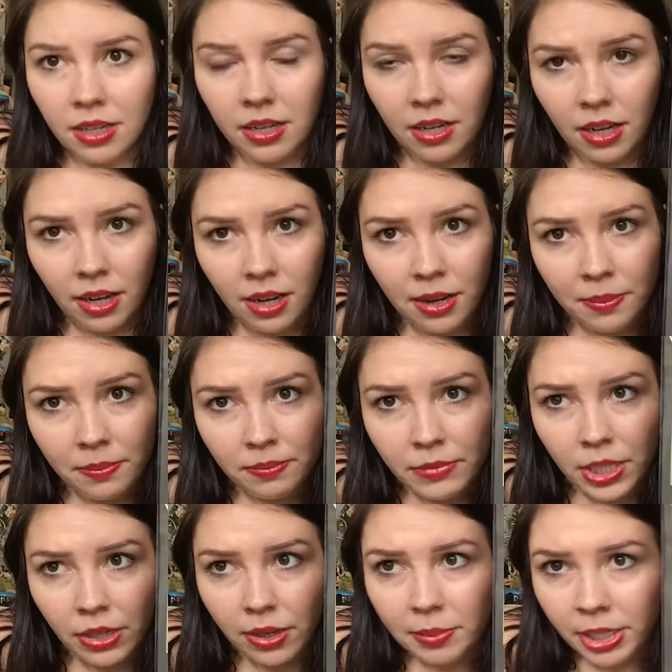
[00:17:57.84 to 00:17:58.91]
you
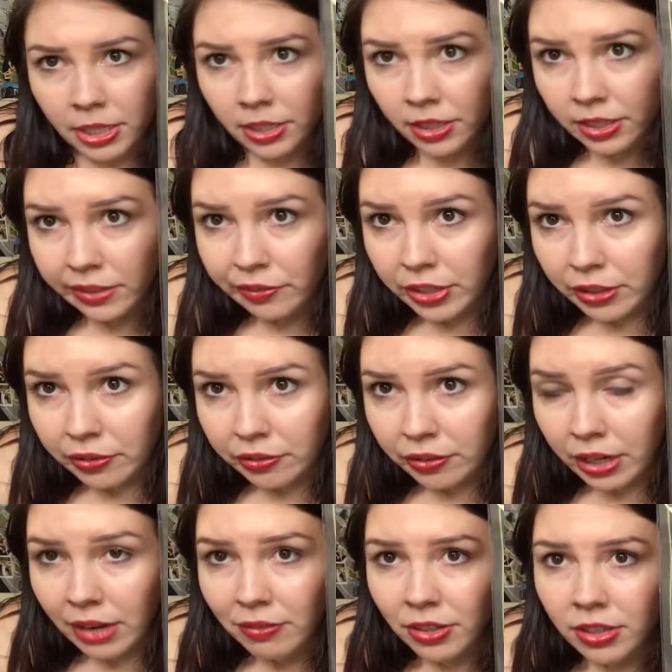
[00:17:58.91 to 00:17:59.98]
know, I'm not gonna live here
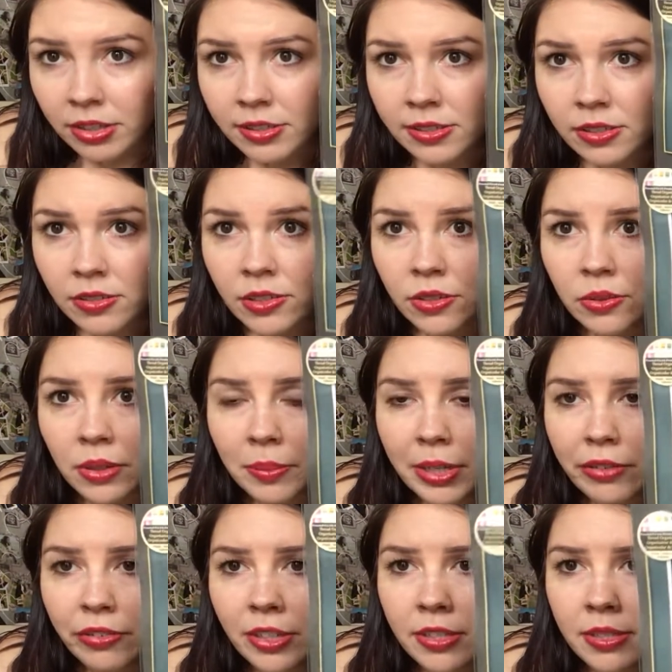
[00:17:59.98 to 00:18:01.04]
forever. This is just where my
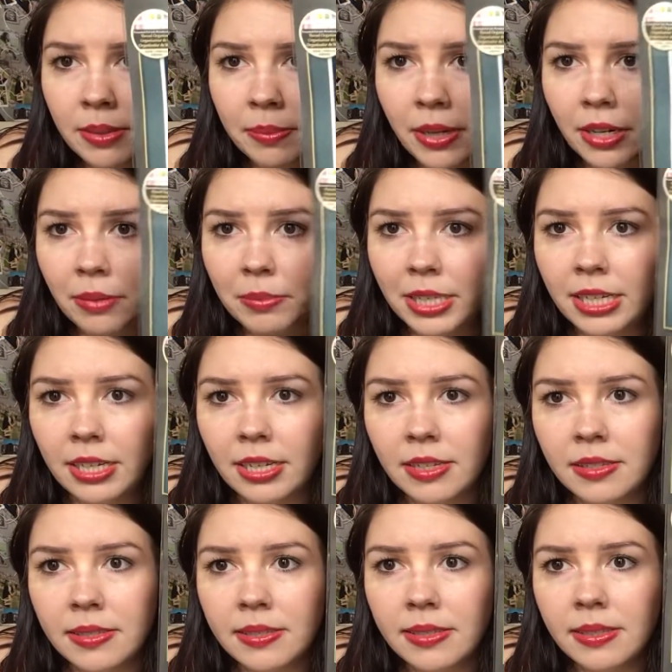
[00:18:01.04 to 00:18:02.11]
first apartment
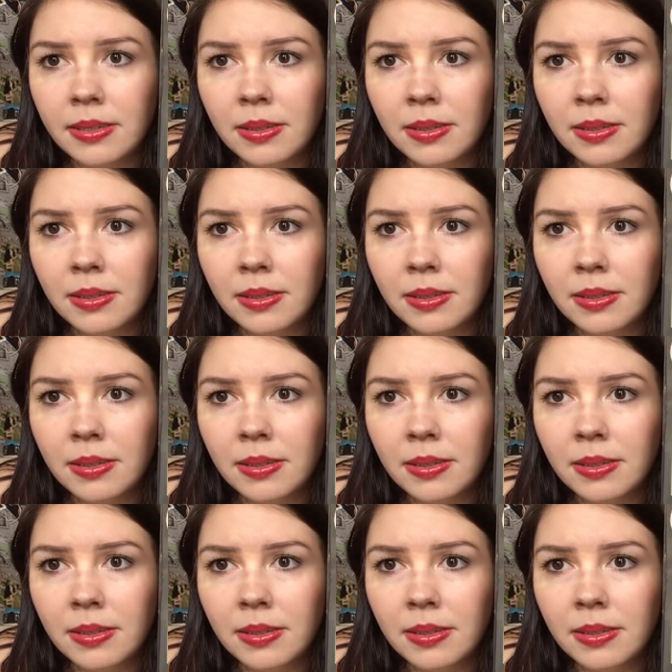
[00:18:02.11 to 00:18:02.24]
is.